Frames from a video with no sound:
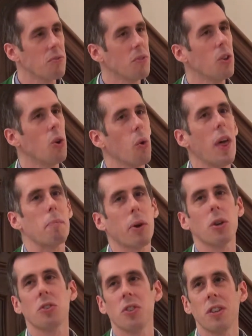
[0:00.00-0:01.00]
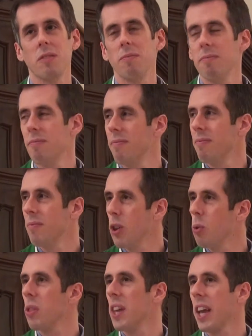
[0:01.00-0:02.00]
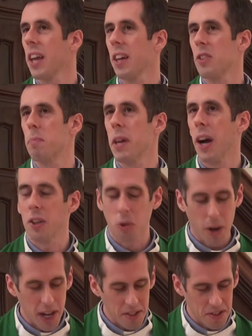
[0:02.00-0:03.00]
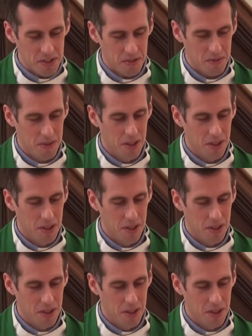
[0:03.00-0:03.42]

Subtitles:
"You know that person you think is beyond grace?